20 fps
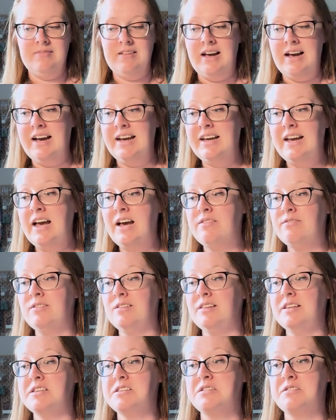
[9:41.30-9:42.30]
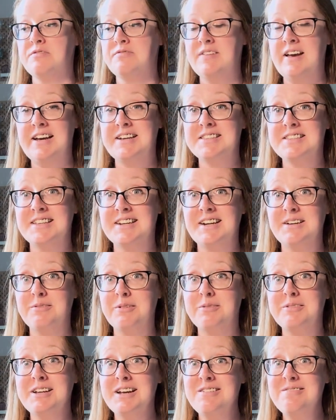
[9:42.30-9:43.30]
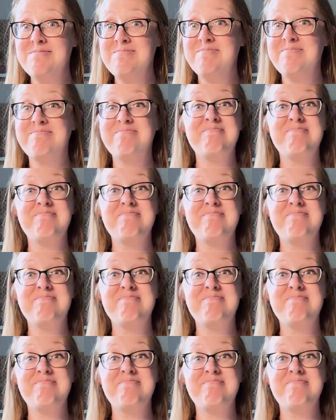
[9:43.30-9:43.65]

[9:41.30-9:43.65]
I have a list of facts that I wrote down.